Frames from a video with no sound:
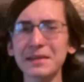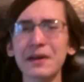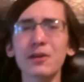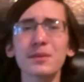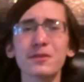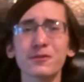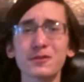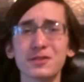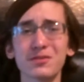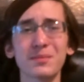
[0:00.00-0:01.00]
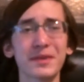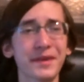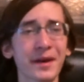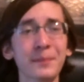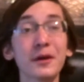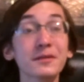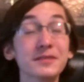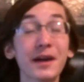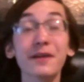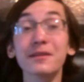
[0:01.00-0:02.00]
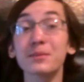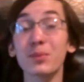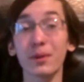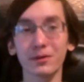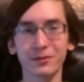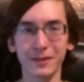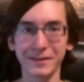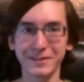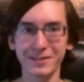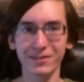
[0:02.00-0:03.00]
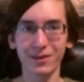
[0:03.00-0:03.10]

I'll be the first to admit that I'm not entirely prepared for this.